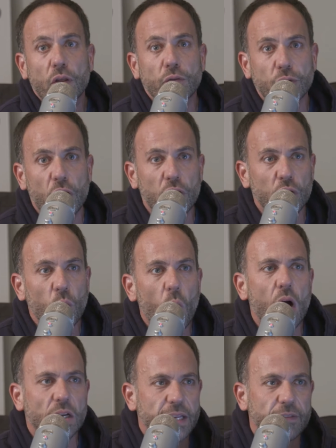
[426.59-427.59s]
another dog on a
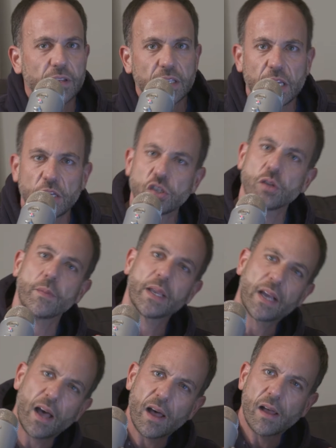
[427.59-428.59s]
walk. And you have to teach them to be
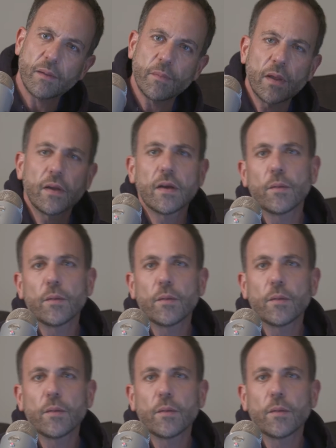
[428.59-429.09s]
calm,